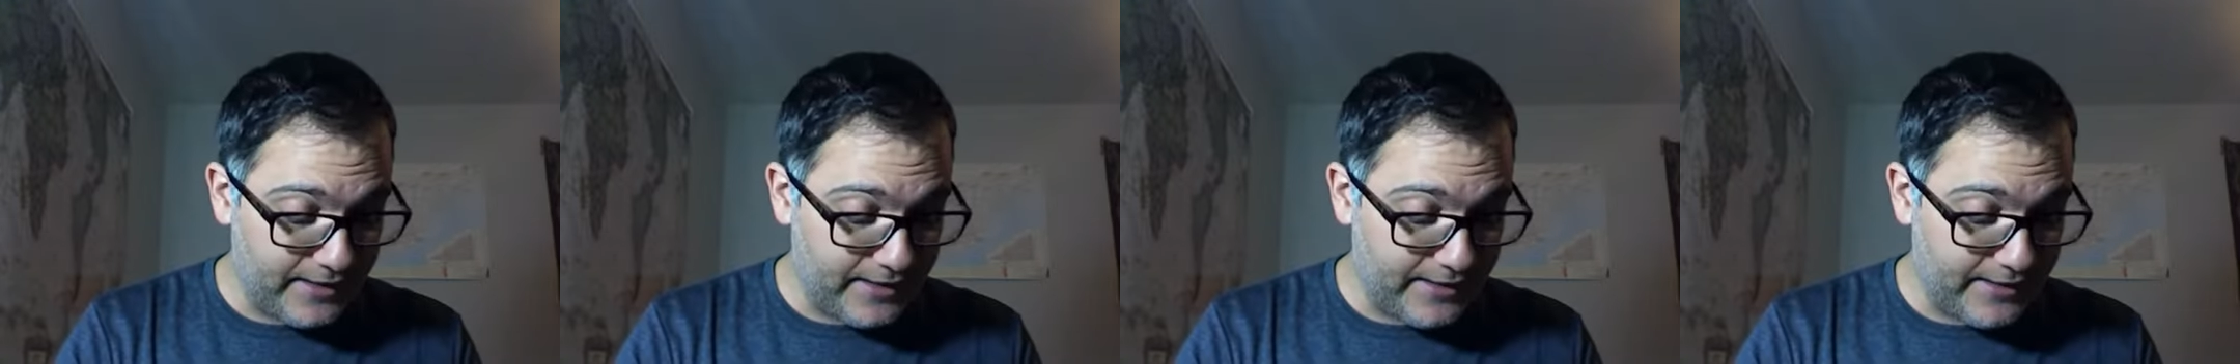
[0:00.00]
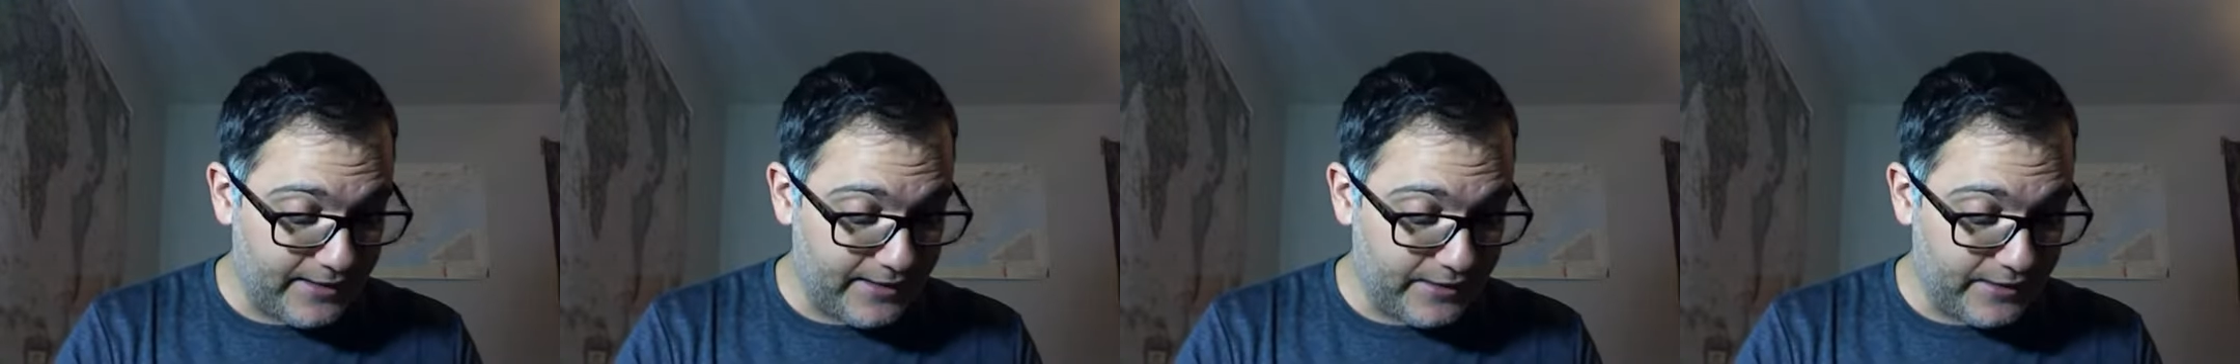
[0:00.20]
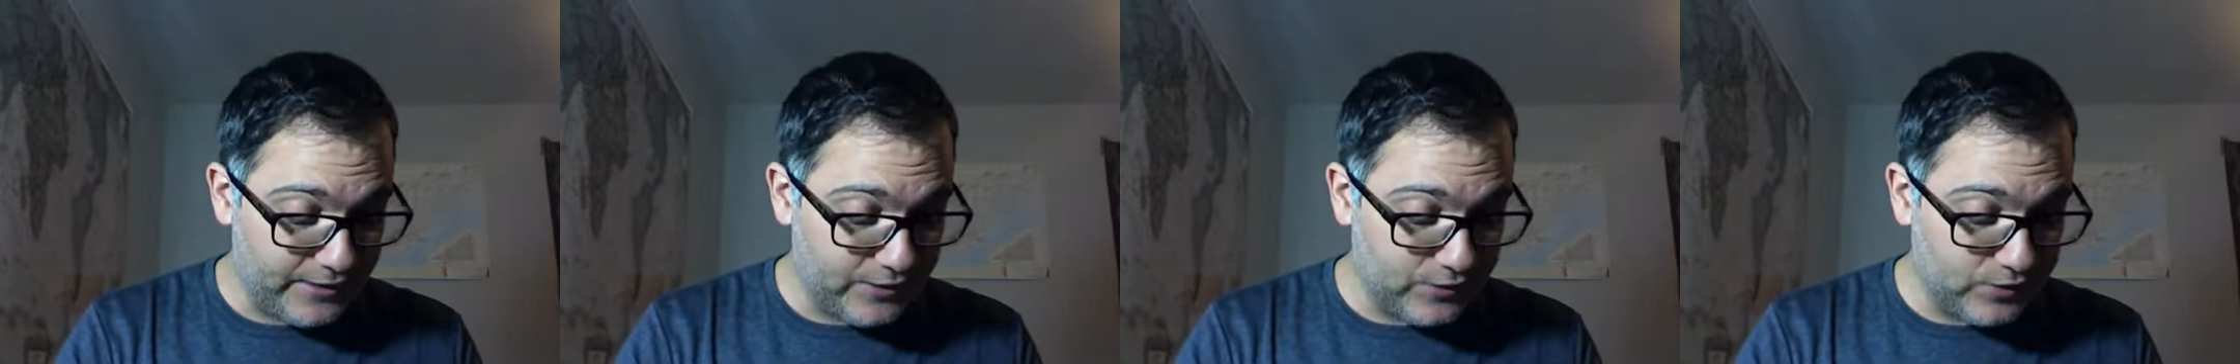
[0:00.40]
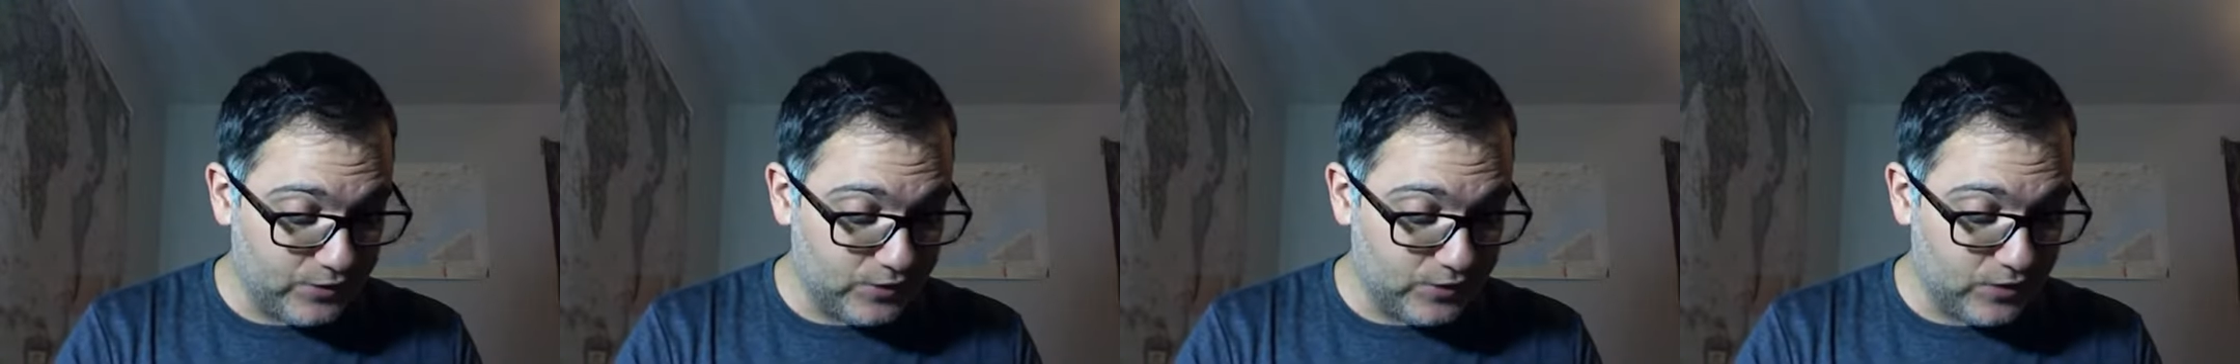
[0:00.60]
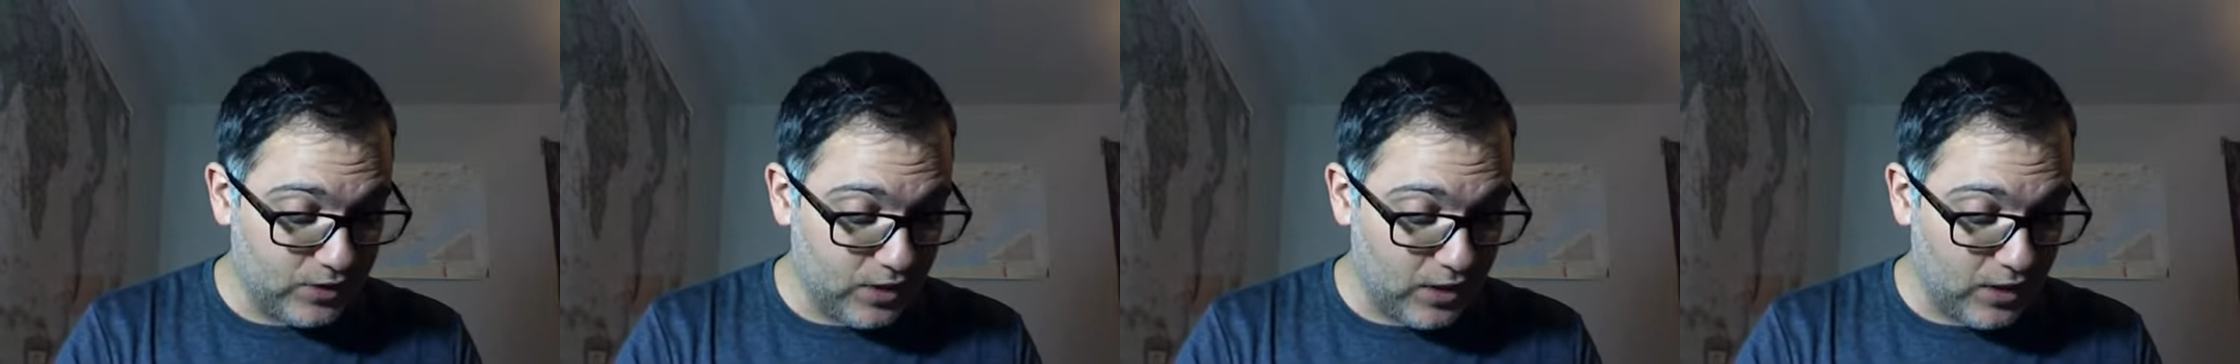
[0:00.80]

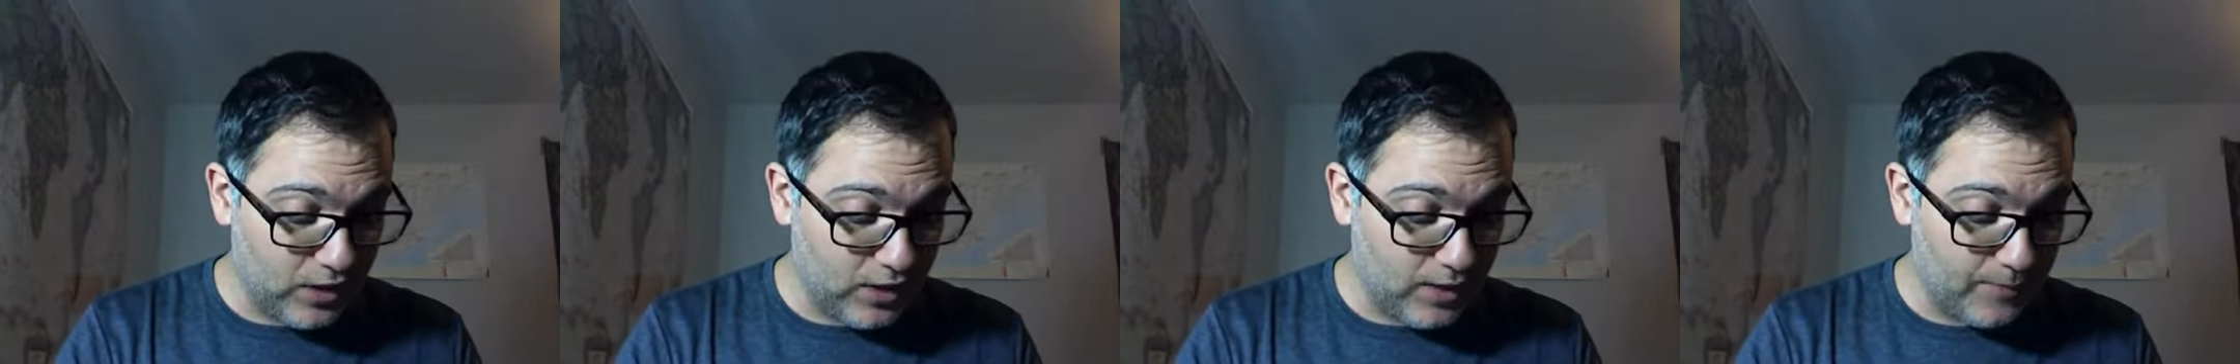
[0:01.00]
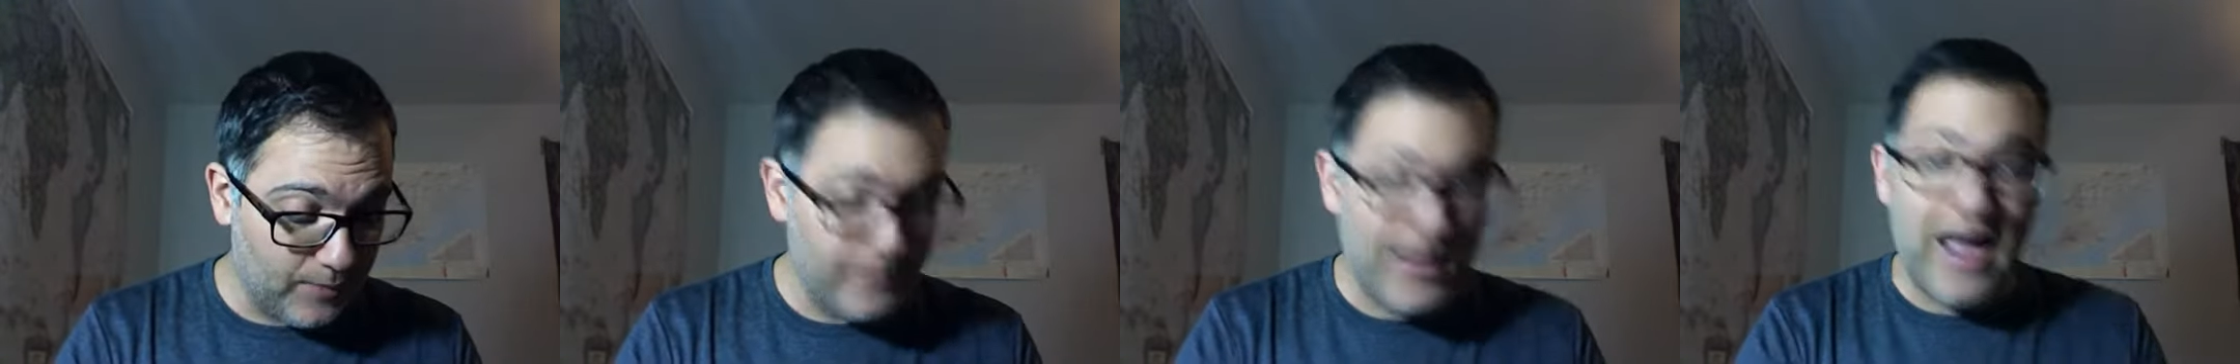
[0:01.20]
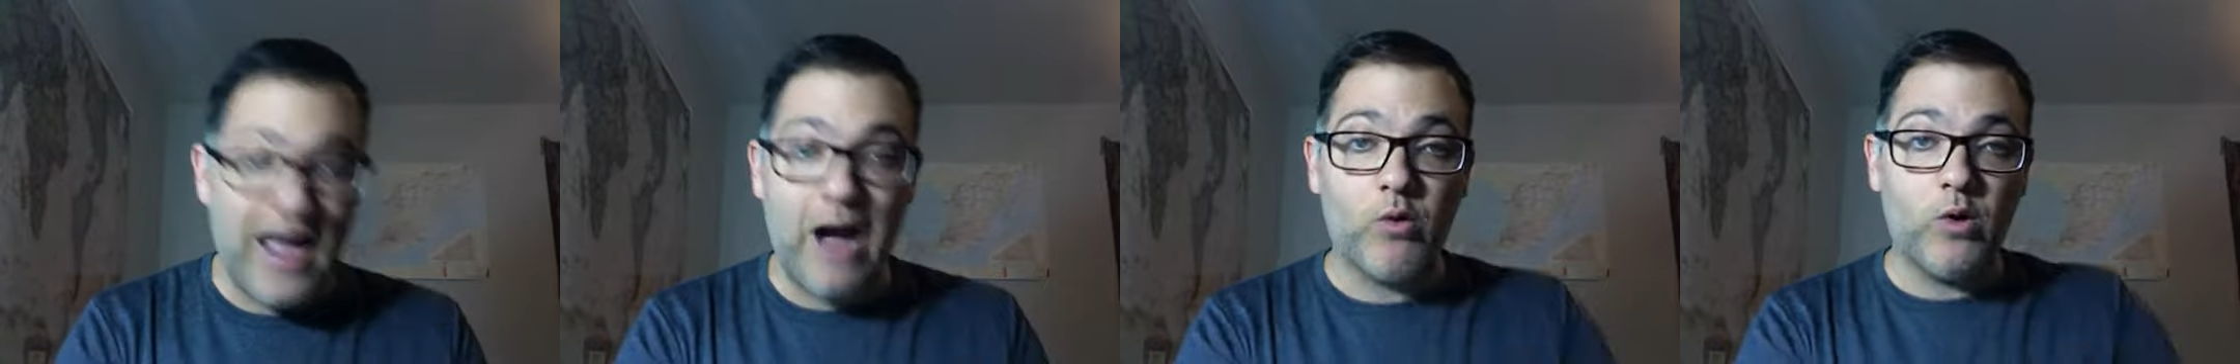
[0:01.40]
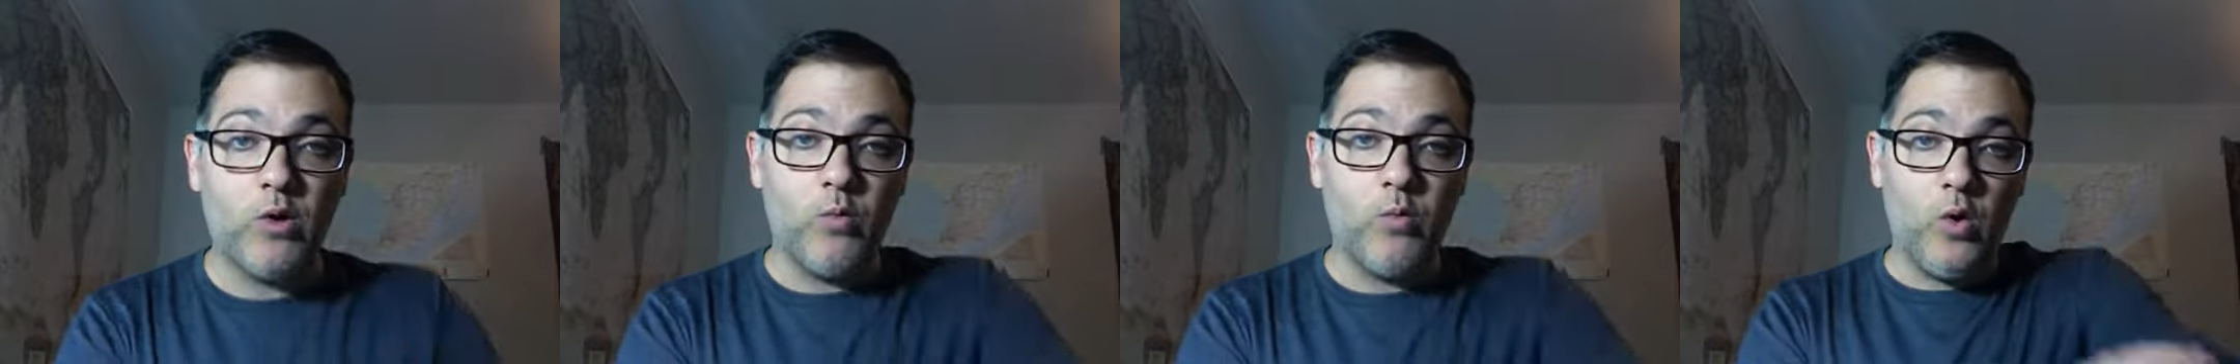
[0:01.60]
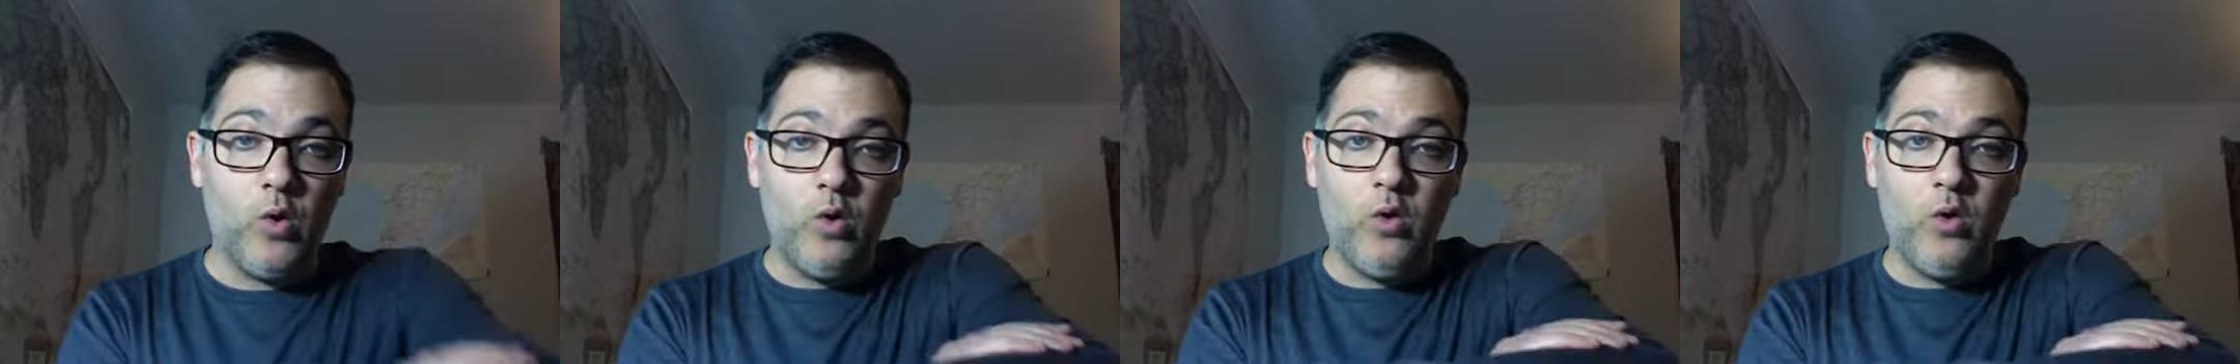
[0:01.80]
is
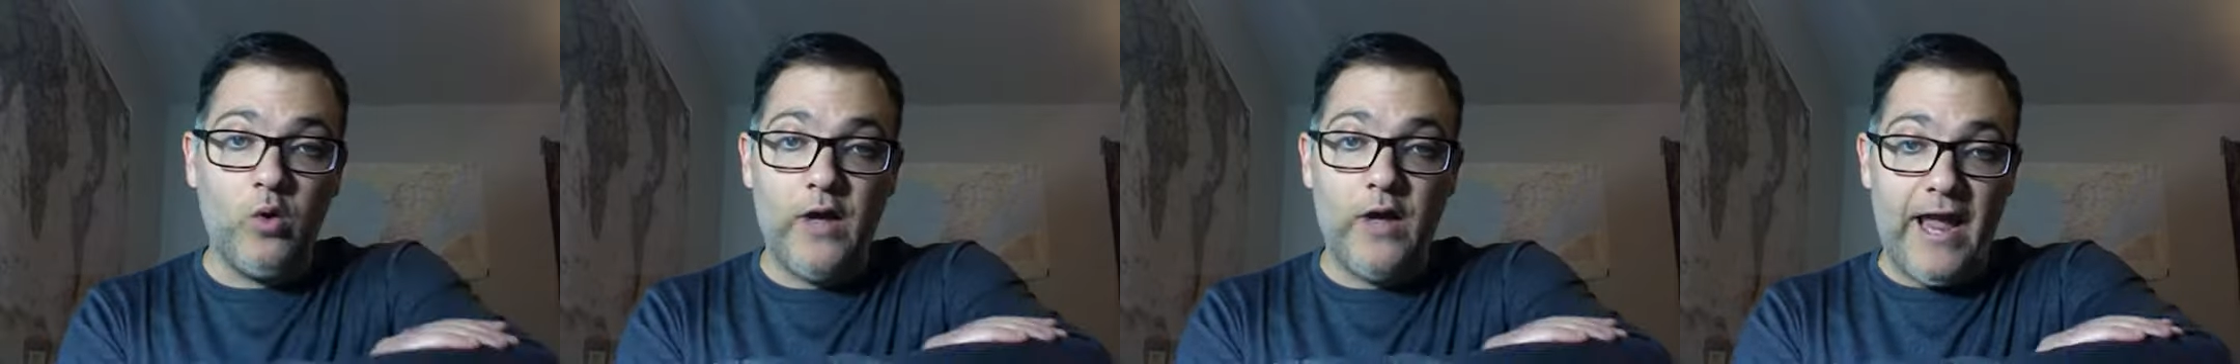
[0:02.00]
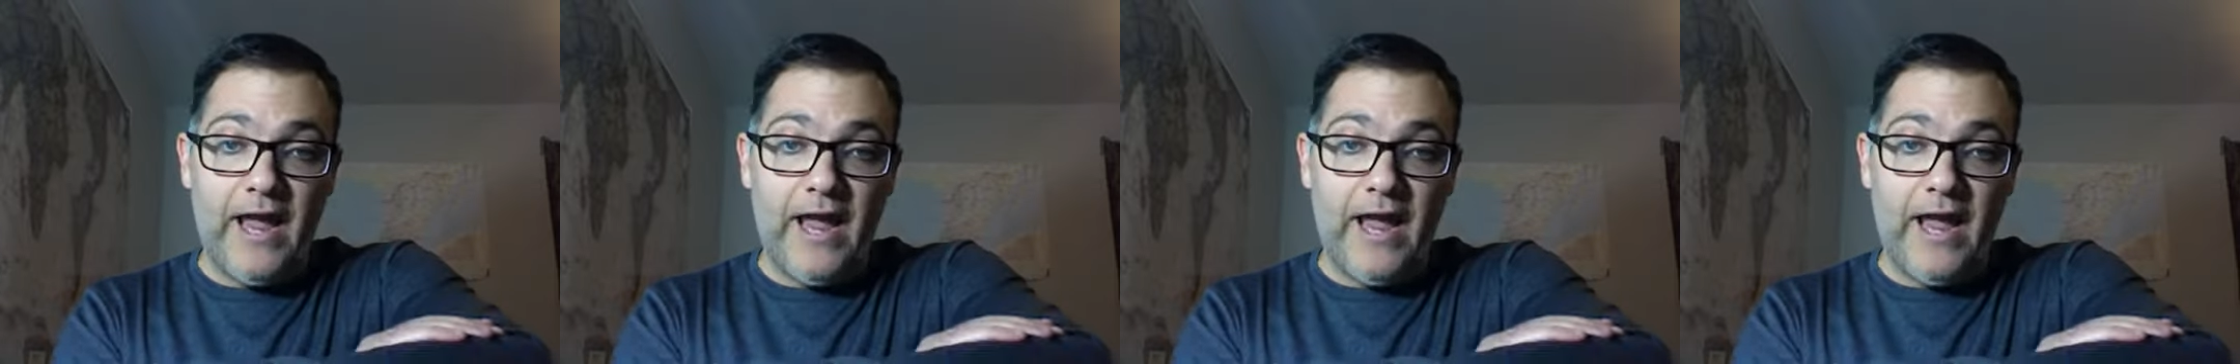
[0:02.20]
Powerwool,